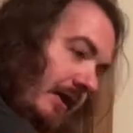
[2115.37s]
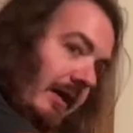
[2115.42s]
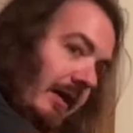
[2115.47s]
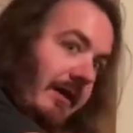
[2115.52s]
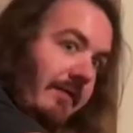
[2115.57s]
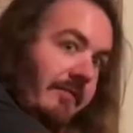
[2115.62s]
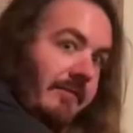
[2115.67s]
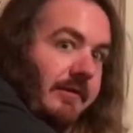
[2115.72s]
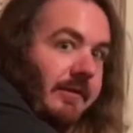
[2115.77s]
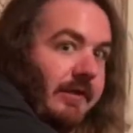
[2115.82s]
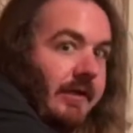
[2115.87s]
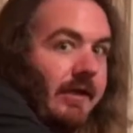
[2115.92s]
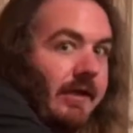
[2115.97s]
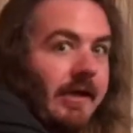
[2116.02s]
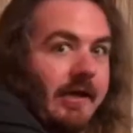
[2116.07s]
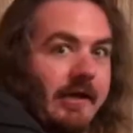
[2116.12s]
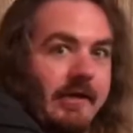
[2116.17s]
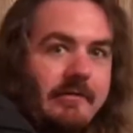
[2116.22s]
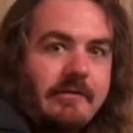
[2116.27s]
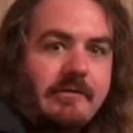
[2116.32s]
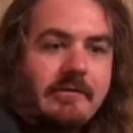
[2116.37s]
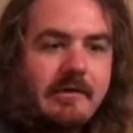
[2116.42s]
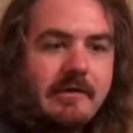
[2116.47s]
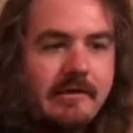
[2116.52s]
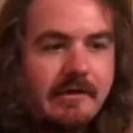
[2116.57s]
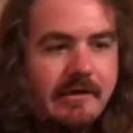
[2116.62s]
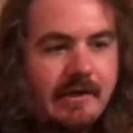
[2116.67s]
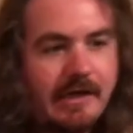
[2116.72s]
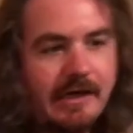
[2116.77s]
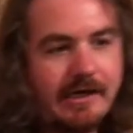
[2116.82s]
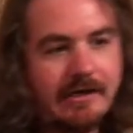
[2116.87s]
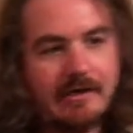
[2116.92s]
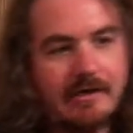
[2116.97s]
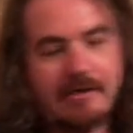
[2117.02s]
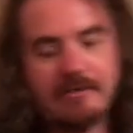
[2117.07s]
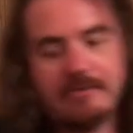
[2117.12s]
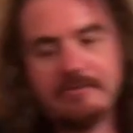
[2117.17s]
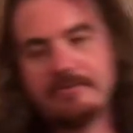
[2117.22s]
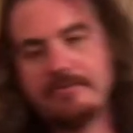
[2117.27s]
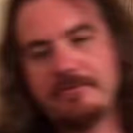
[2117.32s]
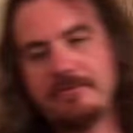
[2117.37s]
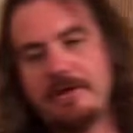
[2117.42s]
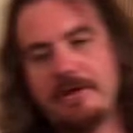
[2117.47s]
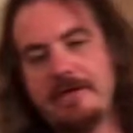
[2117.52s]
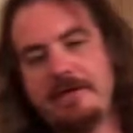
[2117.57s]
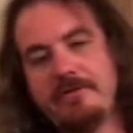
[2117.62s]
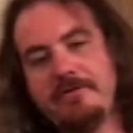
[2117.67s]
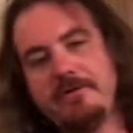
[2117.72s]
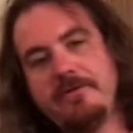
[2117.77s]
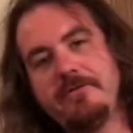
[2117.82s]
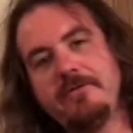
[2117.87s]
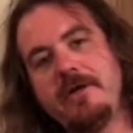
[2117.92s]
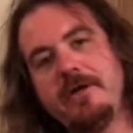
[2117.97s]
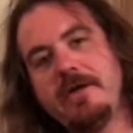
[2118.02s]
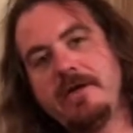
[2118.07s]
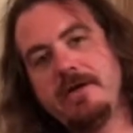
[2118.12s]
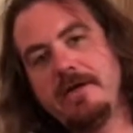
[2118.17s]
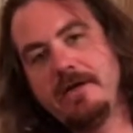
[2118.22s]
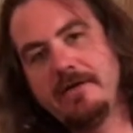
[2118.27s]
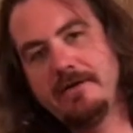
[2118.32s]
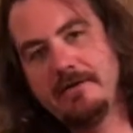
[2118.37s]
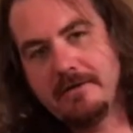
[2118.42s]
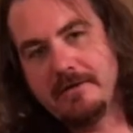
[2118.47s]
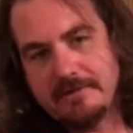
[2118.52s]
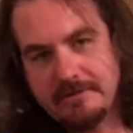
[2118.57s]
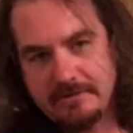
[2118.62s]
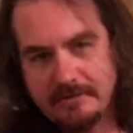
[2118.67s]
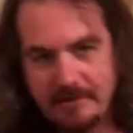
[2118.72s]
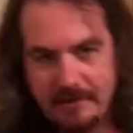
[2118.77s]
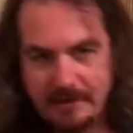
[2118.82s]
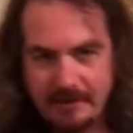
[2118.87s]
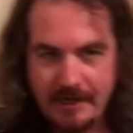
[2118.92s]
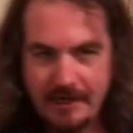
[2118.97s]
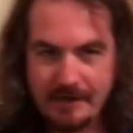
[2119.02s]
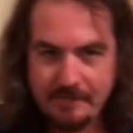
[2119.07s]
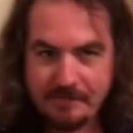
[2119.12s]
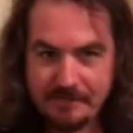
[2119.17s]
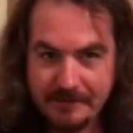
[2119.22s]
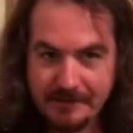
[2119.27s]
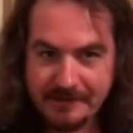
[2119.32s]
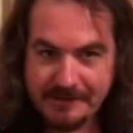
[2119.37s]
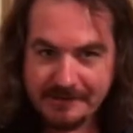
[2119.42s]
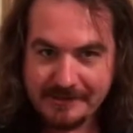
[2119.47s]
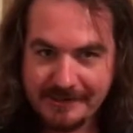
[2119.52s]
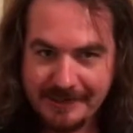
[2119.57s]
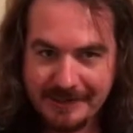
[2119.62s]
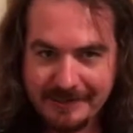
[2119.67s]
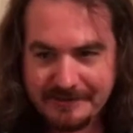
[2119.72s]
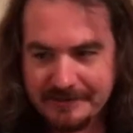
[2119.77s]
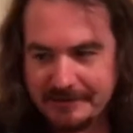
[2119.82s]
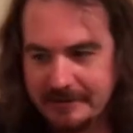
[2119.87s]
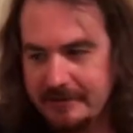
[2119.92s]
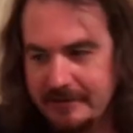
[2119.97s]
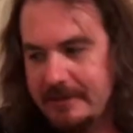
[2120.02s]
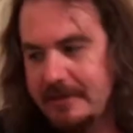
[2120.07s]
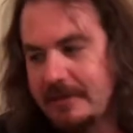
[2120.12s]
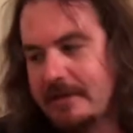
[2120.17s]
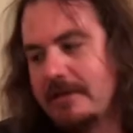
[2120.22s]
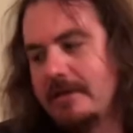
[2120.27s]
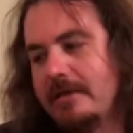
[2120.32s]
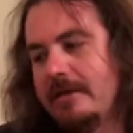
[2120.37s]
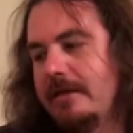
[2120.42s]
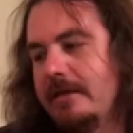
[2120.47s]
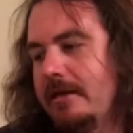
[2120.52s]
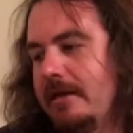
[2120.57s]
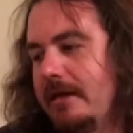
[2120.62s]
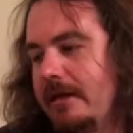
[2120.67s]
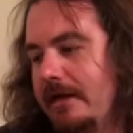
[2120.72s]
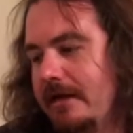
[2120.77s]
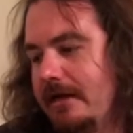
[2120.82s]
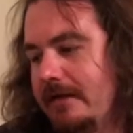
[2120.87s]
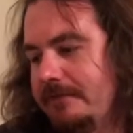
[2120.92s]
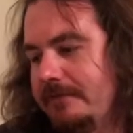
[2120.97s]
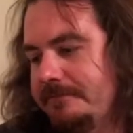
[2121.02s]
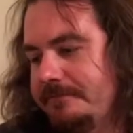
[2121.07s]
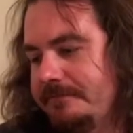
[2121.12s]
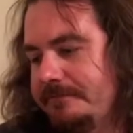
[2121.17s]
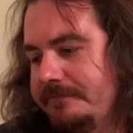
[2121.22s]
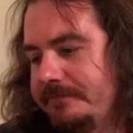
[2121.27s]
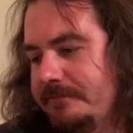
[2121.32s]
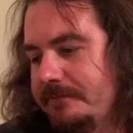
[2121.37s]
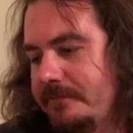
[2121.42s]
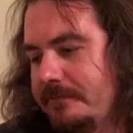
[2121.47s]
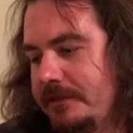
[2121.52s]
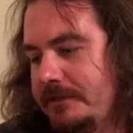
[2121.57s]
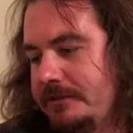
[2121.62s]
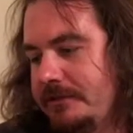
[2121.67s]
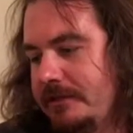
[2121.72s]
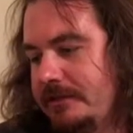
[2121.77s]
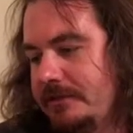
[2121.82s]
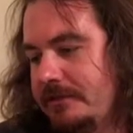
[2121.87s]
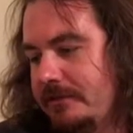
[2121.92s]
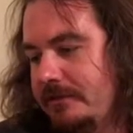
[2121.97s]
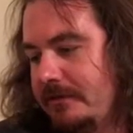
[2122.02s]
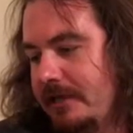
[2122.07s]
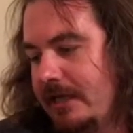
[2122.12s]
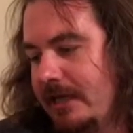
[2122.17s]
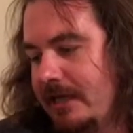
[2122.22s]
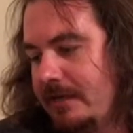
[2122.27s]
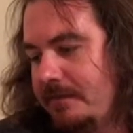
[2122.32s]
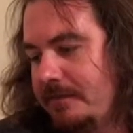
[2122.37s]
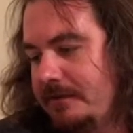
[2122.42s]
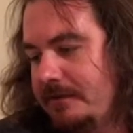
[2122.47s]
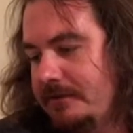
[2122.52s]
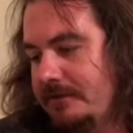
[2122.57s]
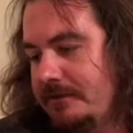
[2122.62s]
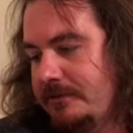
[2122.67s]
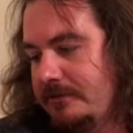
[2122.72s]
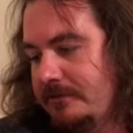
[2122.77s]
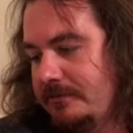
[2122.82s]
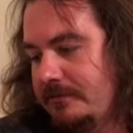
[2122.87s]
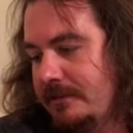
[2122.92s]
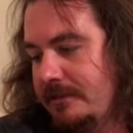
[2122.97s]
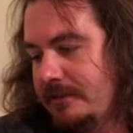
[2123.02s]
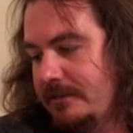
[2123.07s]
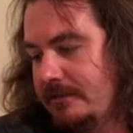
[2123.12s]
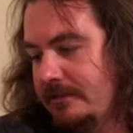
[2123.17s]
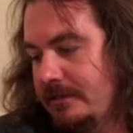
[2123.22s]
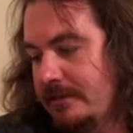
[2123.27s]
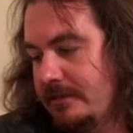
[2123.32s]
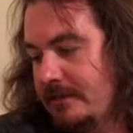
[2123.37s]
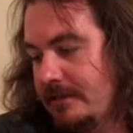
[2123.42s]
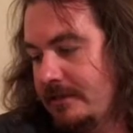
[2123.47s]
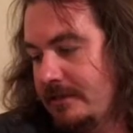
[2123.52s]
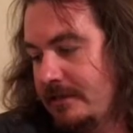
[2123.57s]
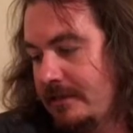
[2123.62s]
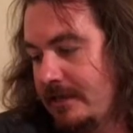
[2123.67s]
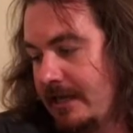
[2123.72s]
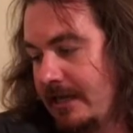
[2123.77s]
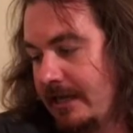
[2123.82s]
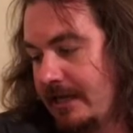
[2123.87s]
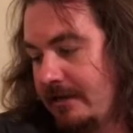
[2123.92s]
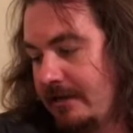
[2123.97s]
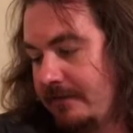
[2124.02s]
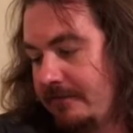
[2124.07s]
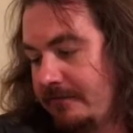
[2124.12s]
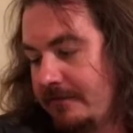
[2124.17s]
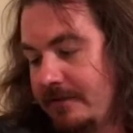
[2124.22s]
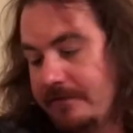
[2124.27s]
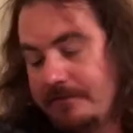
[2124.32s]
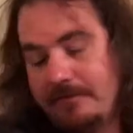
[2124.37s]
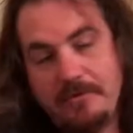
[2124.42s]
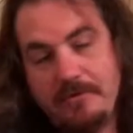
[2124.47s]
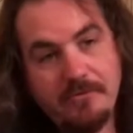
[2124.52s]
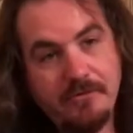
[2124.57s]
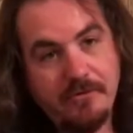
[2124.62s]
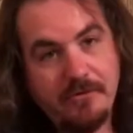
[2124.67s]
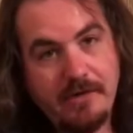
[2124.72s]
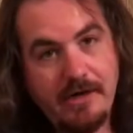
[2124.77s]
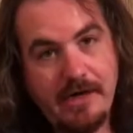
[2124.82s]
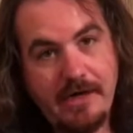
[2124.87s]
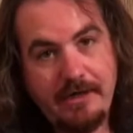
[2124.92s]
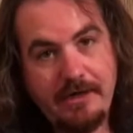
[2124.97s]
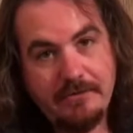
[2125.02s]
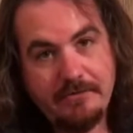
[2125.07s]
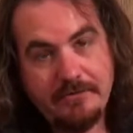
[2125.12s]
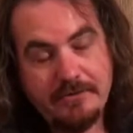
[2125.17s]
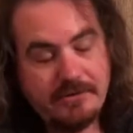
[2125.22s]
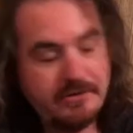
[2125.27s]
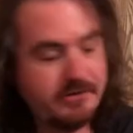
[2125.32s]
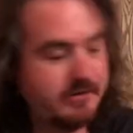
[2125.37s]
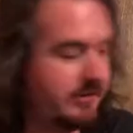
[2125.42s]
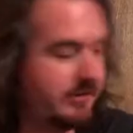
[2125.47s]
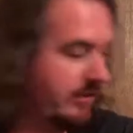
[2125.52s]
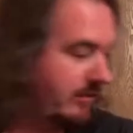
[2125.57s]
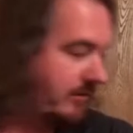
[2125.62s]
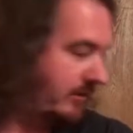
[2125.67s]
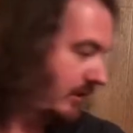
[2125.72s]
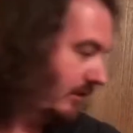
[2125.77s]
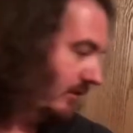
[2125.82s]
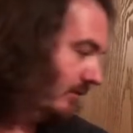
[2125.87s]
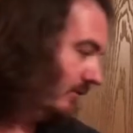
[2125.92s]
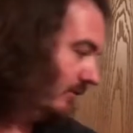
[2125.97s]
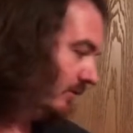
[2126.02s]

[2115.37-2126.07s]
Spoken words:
Heavenly Days. I know, for any of you who've hung in this long, I appreciate you. But just so happened to have a few more items to show you.